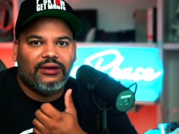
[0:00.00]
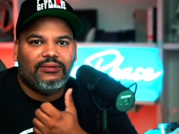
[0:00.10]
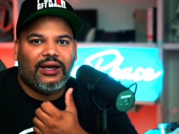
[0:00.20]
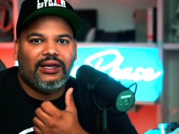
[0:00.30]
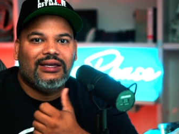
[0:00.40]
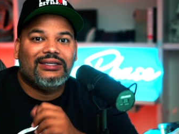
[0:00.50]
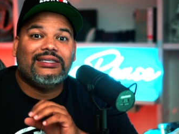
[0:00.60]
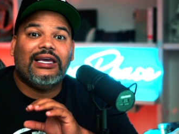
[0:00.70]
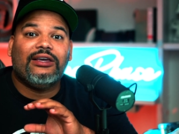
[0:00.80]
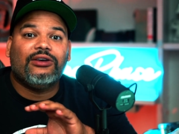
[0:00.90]
right?
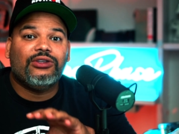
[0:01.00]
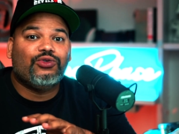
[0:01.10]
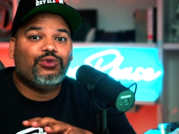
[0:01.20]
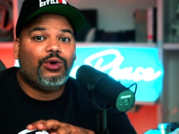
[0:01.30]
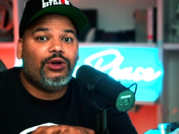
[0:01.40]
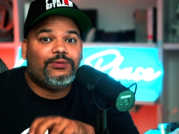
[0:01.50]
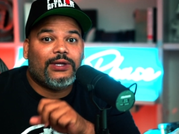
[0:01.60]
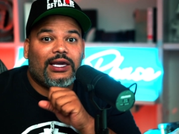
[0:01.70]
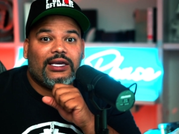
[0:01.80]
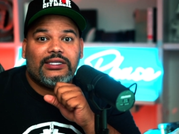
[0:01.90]
Take control of
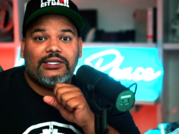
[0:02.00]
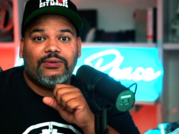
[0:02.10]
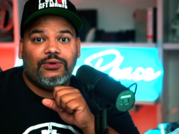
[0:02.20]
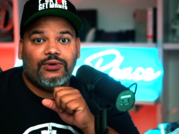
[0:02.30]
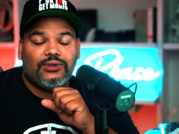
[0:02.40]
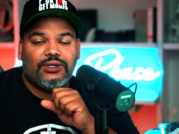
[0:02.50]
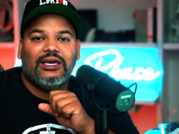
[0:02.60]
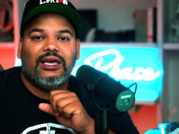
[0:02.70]
the interviews.